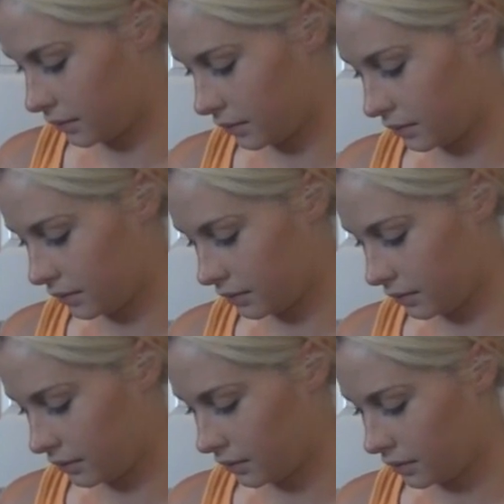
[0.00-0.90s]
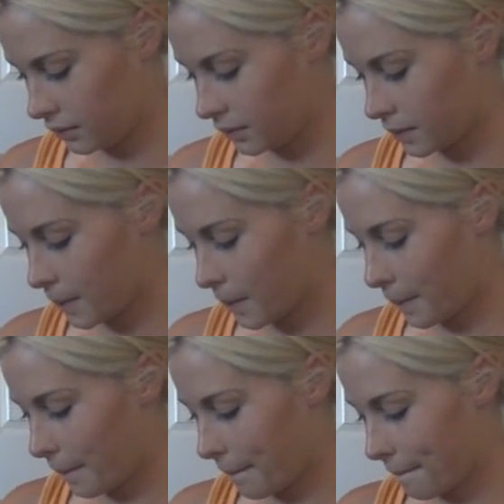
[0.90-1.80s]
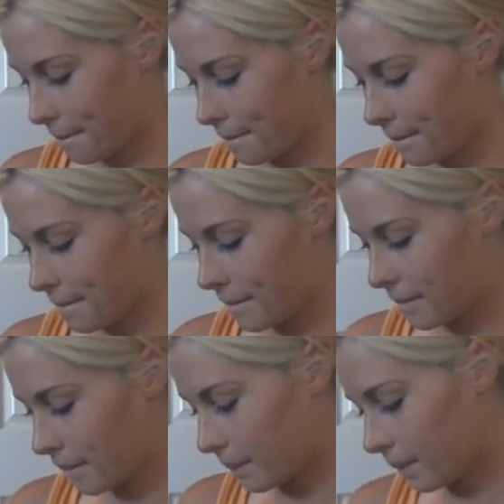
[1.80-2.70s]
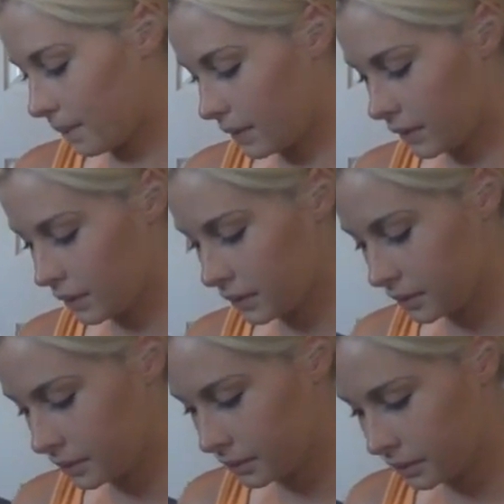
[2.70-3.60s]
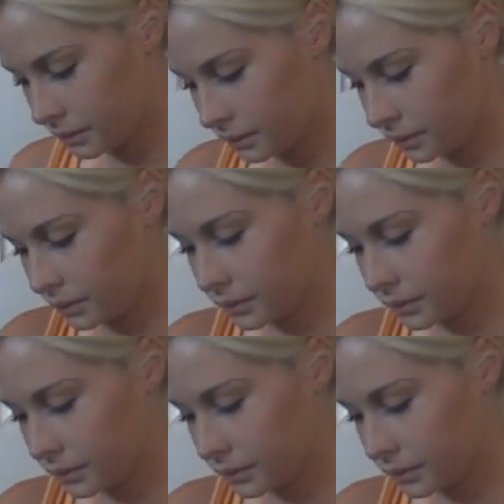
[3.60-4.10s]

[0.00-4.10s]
(silence)